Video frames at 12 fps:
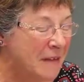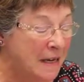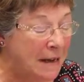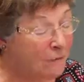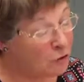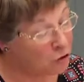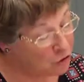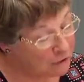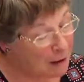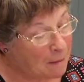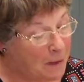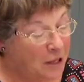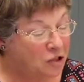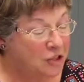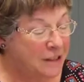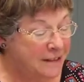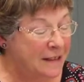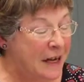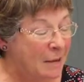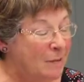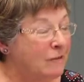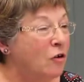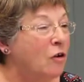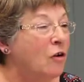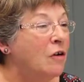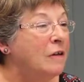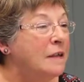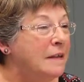I never knew Grandma. She died before.